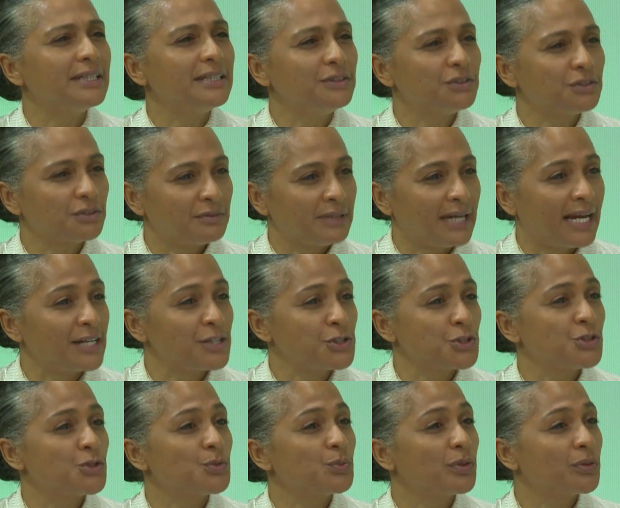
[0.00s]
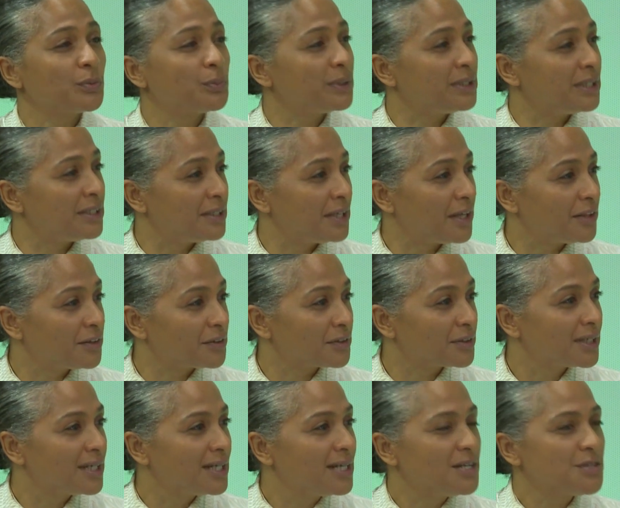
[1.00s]
interactions with one another
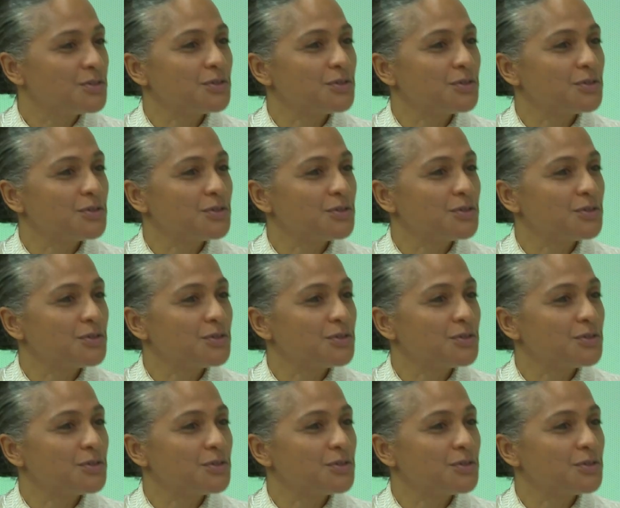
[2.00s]
mm-hmm.